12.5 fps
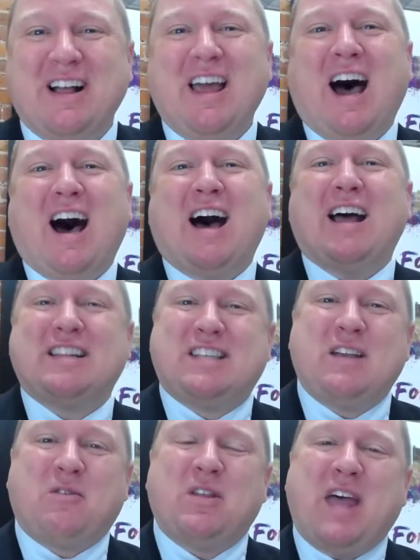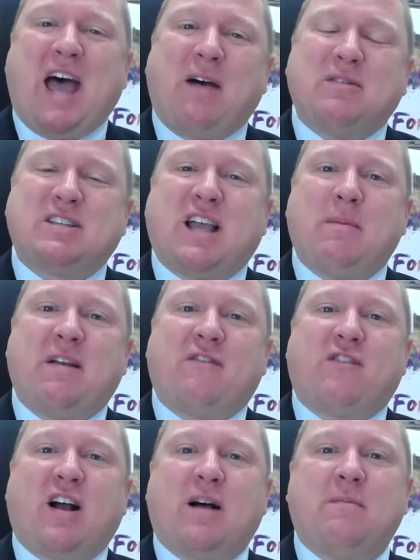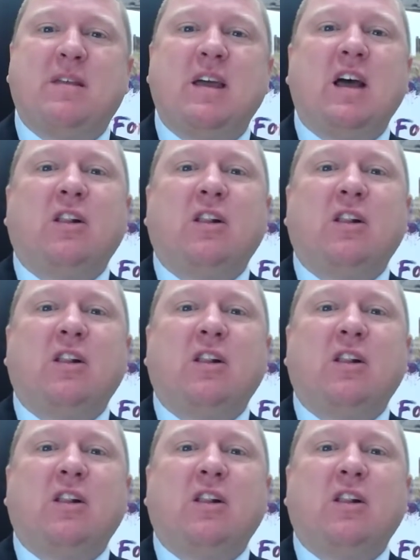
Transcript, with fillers: Uh, seeing where that was coming from,